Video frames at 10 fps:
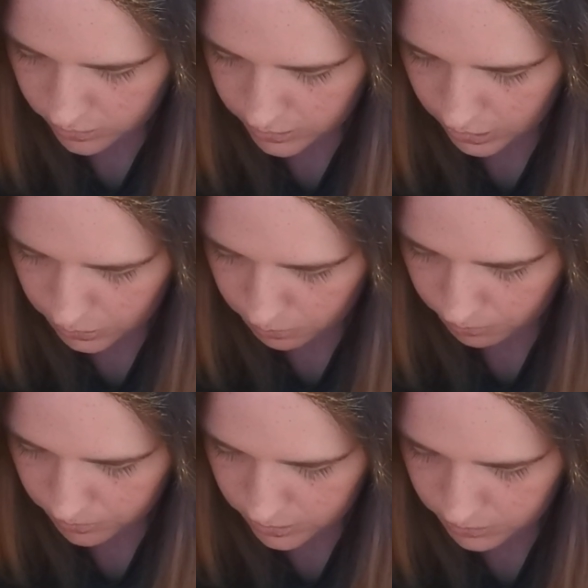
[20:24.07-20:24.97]
So
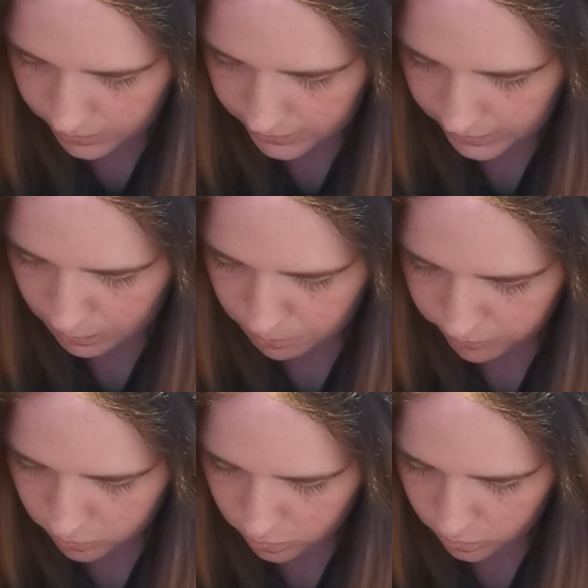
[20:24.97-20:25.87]
I'm going to do that now
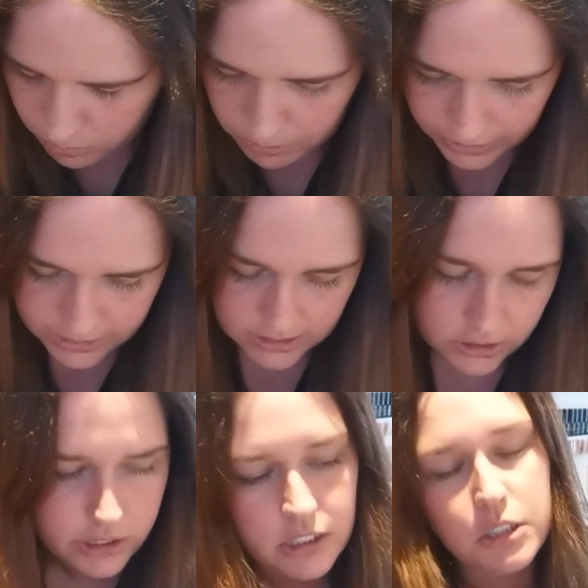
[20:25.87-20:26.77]
before my next
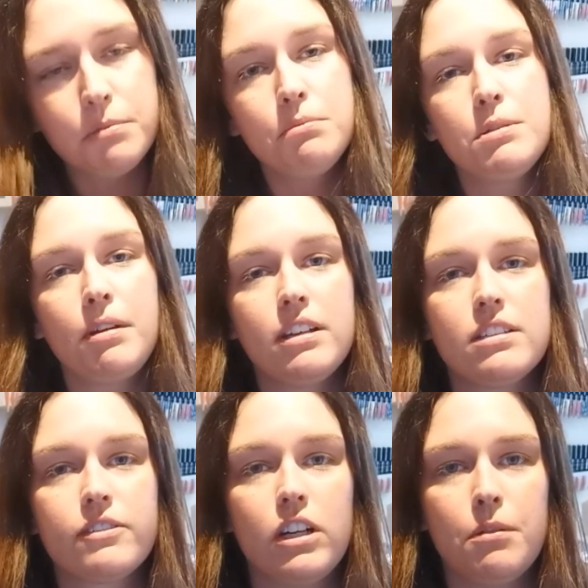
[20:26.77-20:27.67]
client comes,
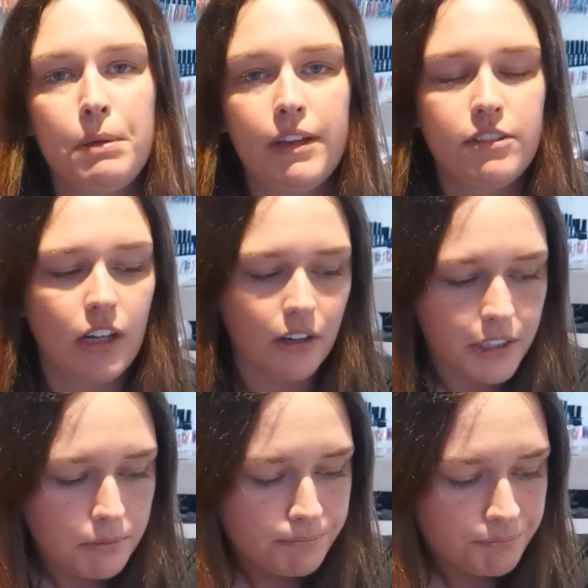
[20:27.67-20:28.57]
because I've got a bit of
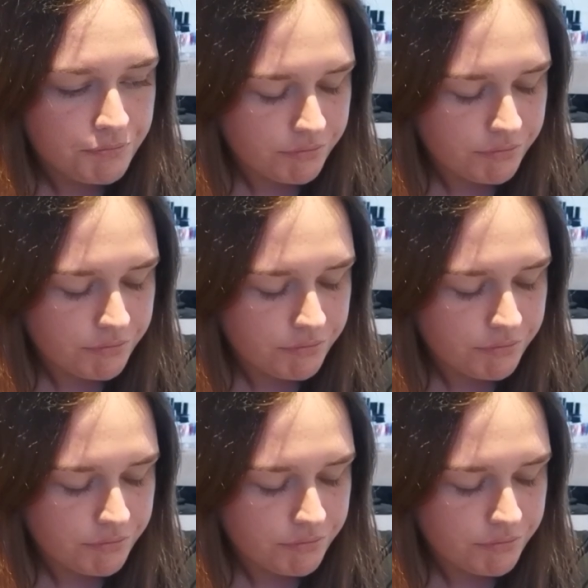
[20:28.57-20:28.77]
time.